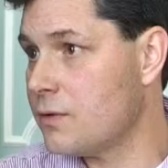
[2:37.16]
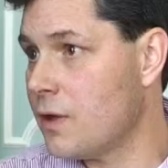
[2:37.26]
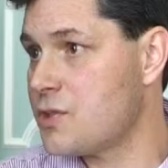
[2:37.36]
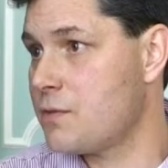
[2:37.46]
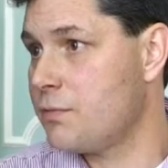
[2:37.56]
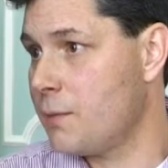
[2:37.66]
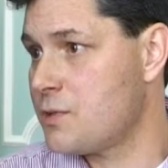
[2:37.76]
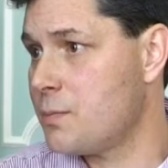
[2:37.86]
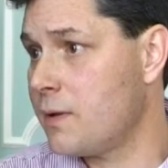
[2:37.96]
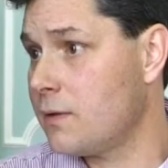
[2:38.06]
Dutch and
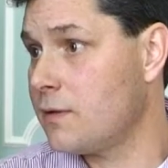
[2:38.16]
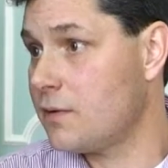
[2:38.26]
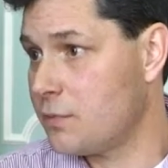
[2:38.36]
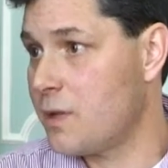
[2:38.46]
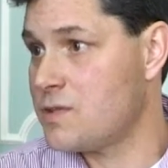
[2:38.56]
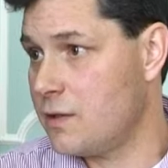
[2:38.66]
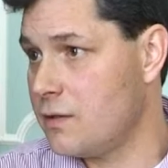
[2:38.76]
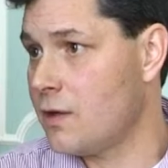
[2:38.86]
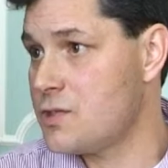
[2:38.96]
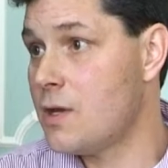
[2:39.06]
Flemish paintings, especially
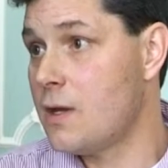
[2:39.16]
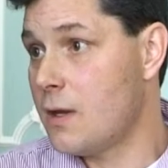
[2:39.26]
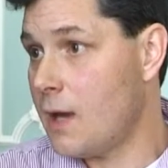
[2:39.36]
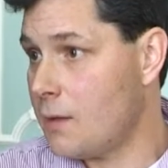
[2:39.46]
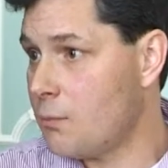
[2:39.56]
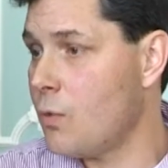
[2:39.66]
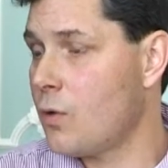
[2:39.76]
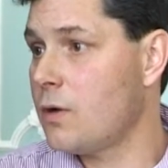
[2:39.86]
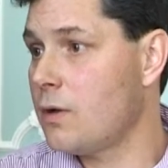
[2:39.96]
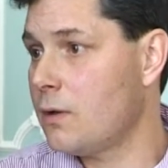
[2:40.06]
Dutch, and
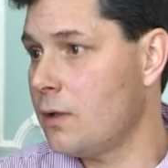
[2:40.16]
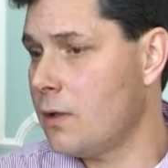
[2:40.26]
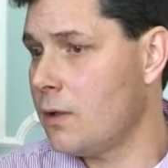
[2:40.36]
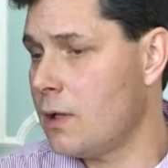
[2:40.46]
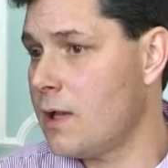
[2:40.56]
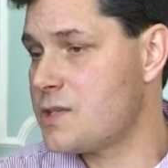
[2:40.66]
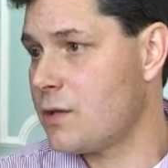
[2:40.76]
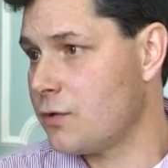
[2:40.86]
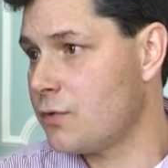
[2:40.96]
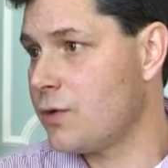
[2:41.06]
more or less
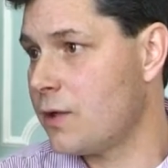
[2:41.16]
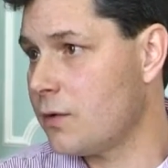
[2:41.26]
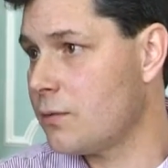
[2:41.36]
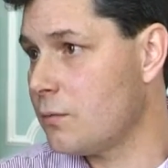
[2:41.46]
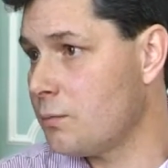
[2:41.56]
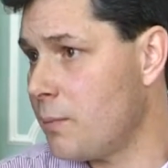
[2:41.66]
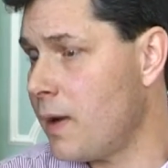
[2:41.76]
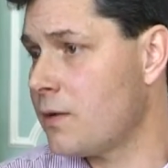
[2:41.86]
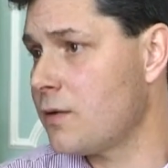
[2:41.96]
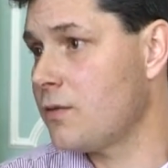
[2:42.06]
concentrated on
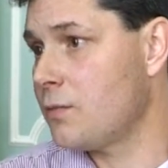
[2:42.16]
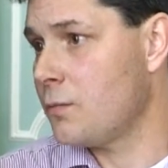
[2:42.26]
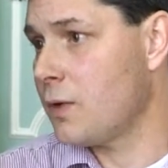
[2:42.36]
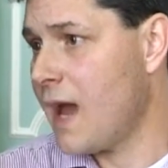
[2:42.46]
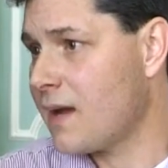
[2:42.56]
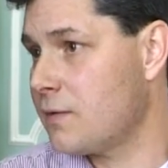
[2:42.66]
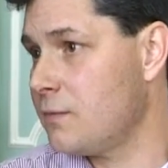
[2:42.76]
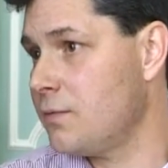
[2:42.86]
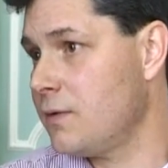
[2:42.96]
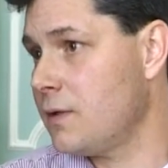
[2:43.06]
painters
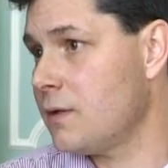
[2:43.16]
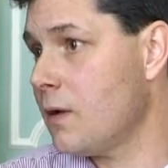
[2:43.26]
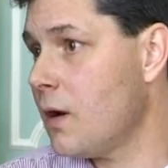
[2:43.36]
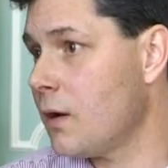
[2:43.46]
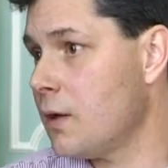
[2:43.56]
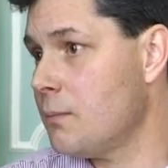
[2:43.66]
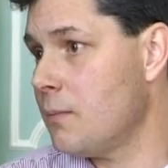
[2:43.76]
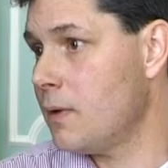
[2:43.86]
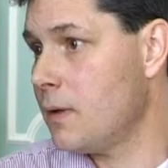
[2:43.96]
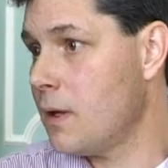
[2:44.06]
active in Haarlem,
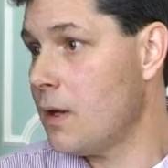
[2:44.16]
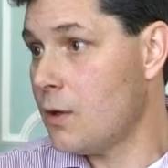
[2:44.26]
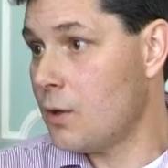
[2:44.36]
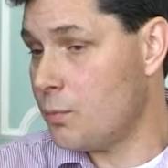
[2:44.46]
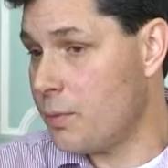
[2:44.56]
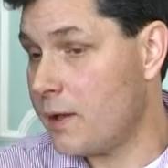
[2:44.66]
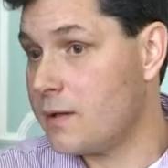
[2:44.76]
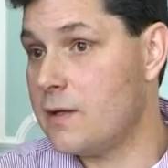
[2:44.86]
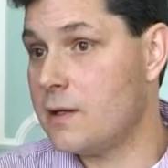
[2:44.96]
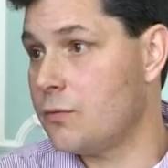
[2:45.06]
who
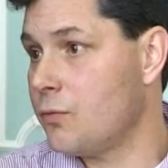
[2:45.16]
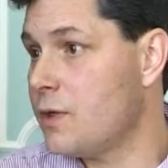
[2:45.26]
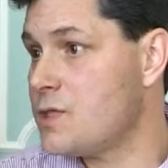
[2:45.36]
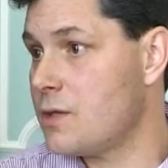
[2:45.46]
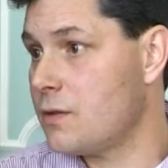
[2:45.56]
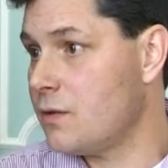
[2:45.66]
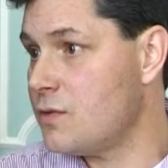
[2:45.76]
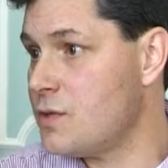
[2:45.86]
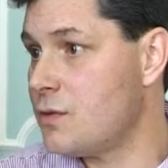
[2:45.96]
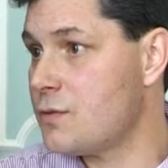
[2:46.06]
painted here the region, the
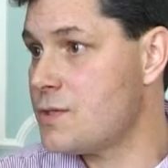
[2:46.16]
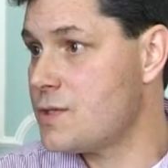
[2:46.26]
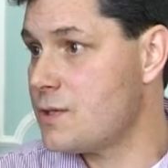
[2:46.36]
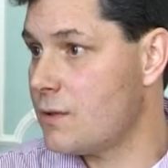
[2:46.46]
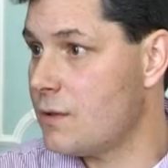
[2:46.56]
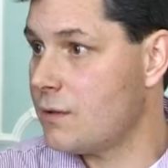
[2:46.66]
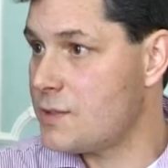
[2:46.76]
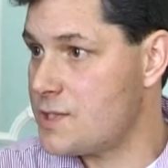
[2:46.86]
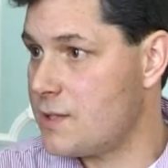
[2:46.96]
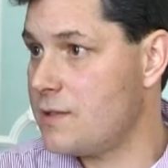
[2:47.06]
dunes,
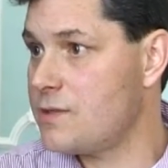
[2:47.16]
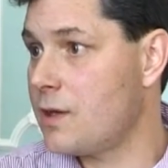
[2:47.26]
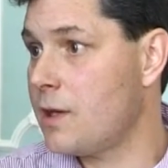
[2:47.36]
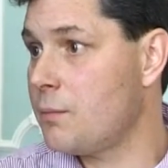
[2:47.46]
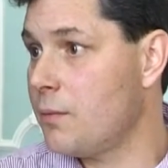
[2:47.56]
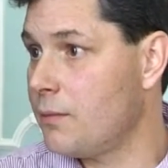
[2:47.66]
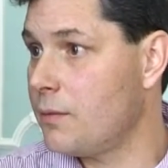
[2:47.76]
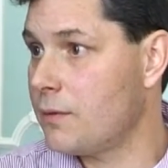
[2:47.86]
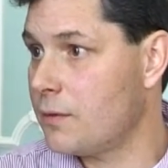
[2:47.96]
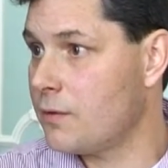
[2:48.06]
the cityscape,
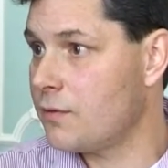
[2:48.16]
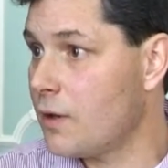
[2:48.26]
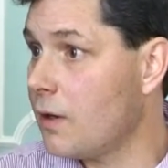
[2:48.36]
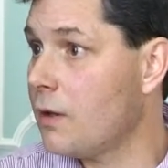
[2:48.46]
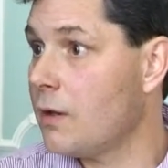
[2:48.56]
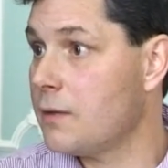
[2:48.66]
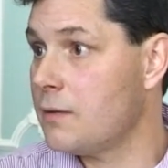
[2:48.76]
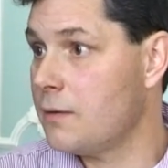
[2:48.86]
the skyline,